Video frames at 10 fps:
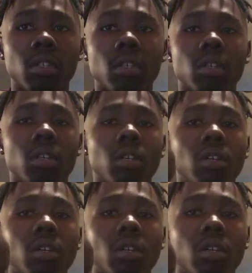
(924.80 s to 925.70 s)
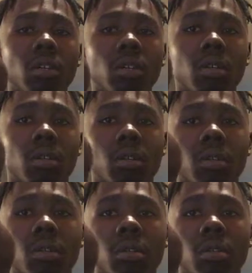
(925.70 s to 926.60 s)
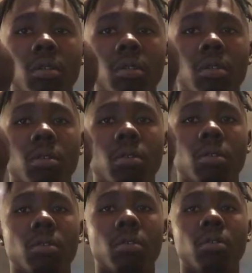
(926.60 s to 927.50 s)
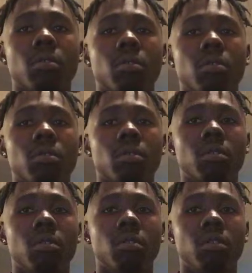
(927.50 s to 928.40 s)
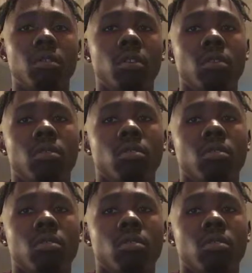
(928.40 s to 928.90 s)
Nothing is said.